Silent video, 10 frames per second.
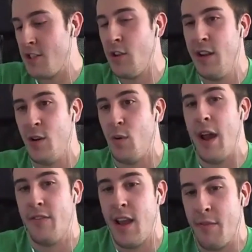just so you don't
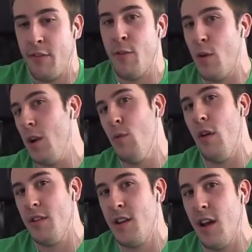have to have your phone on you
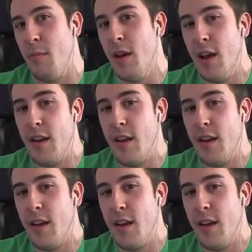all the time.